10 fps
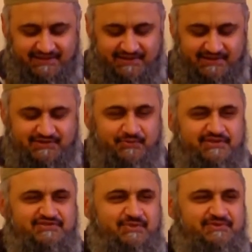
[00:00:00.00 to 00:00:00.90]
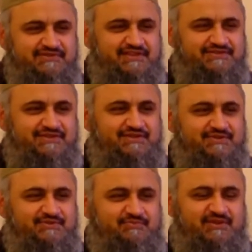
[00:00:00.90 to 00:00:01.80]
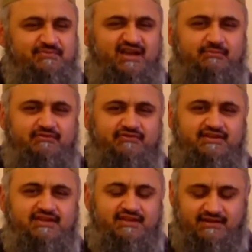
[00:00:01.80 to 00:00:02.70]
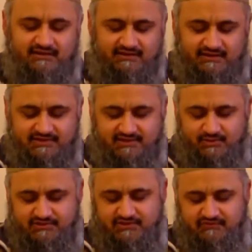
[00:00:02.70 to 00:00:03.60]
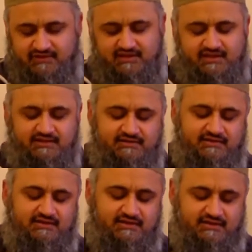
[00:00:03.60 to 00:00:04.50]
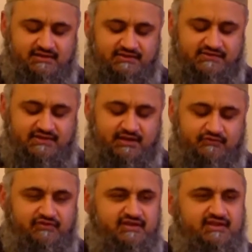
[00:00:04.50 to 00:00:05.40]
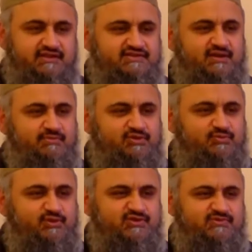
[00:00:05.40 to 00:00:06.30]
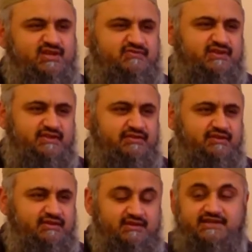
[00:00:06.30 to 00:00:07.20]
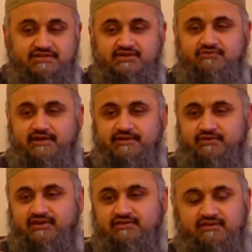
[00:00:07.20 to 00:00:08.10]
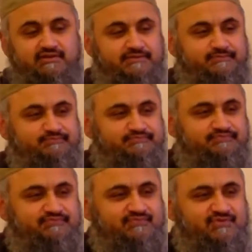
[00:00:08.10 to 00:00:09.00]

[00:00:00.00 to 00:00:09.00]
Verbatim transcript: so when someone says to you, Be, become a fakir, and you say, what's a fakir? You say, oh, fakir is someone who puts themselves at nothing. He's actually right. You're nothing. You're